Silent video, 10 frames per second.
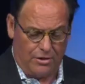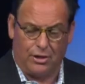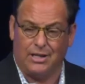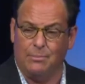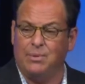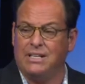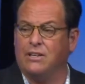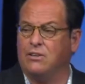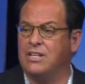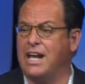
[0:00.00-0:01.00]
They're clipping
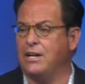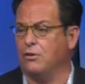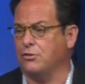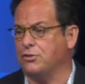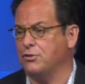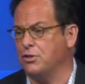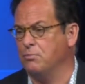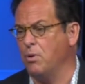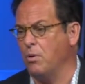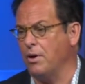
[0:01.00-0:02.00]
their nails. They're so
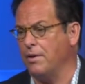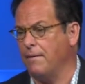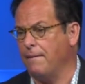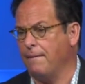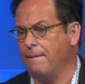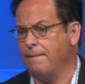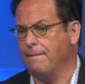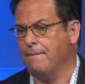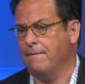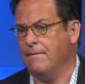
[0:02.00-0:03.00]
bored.
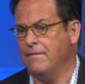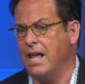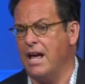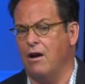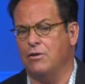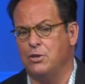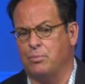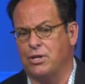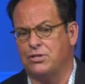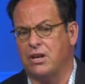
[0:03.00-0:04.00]
Now, you
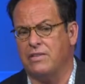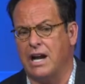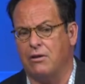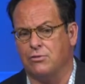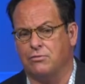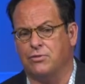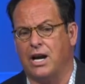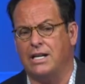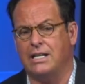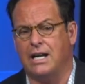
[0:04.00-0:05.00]
preach seven hours on
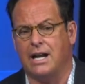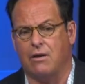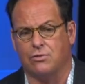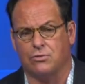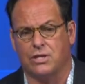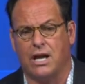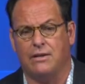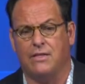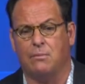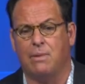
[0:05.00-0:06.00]
Friday, eight hours on
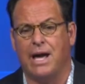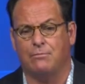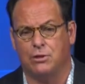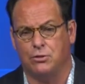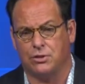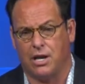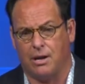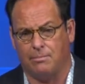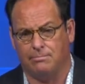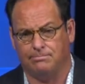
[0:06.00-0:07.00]
Saturday, and they're mad when you
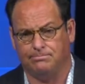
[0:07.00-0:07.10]
stop.